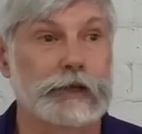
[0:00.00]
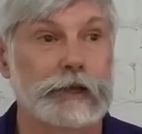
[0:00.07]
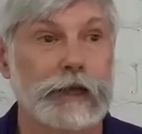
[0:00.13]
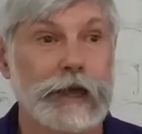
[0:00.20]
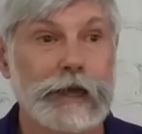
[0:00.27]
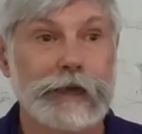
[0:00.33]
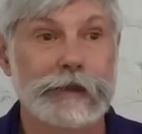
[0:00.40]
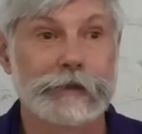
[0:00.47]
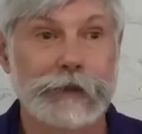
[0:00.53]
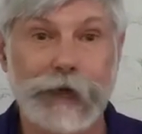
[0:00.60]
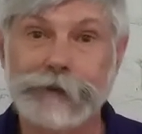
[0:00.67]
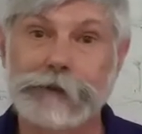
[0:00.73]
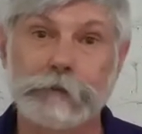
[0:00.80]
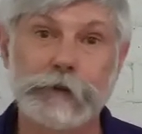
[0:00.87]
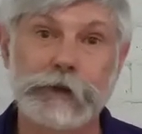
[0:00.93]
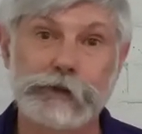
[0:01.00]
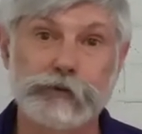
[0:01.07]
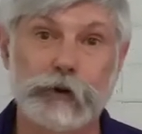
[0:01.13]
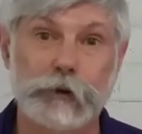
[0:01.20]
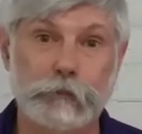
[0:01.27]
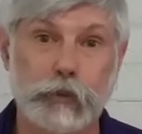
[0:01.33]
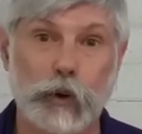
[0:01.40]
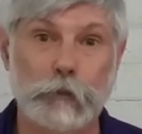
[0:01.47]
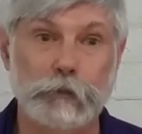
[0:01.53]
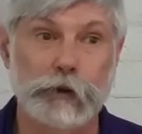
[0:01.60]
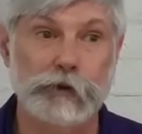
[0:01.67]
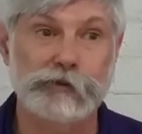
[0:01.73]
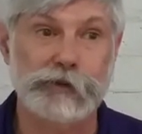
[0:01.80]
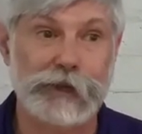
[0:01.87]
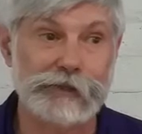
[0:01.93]
And that to me is very important
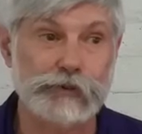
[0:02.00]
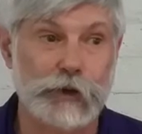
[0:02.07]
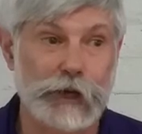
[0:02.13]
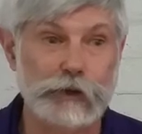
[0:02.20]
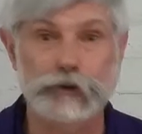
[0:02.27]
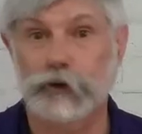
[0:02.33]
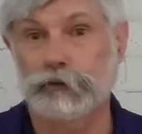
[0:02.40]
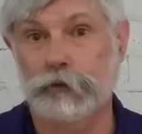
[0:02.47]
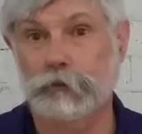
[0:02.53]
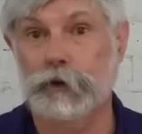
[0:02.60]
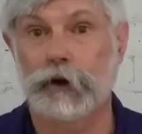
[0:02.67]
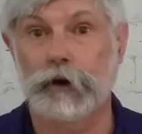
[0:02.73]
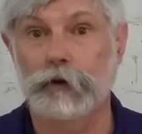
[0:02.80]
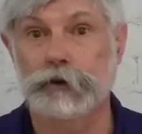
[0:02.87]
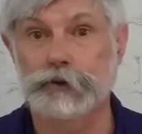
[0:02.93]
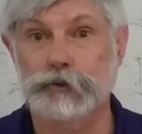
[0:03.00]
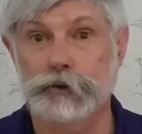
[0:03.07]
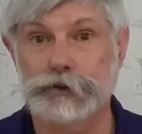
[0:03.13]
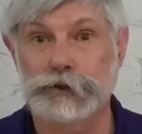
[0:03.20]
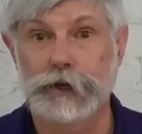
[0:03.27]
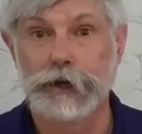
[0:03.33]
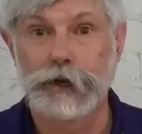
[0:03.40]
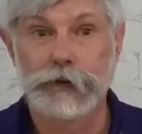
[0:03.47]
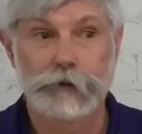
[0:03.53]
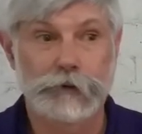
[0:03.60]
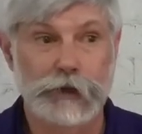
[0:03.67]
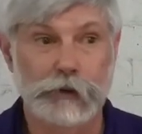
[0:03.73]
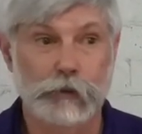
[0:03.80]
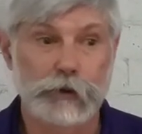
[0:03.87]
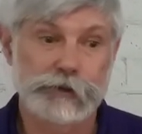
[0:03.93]
because that's what I took from college, was
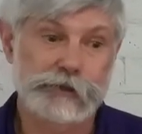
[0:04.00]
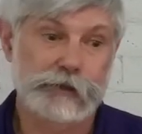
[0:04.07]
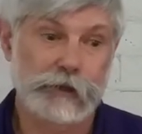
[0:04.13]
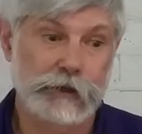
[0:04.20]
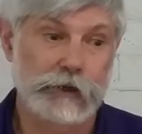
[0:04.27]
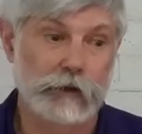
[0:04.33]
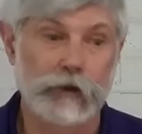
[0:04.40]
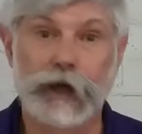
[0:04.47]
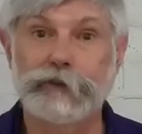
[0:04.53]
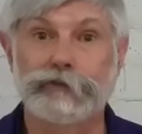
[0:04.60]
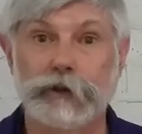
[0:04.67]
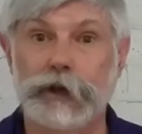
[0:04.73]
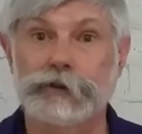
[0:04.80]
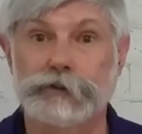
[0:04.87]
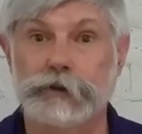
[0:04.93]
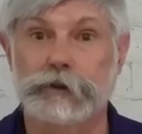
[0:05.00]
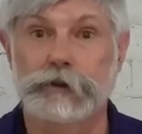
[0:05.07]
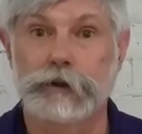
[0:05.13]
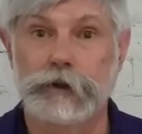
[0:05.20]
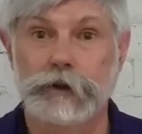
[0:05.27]
that it was a life lesson.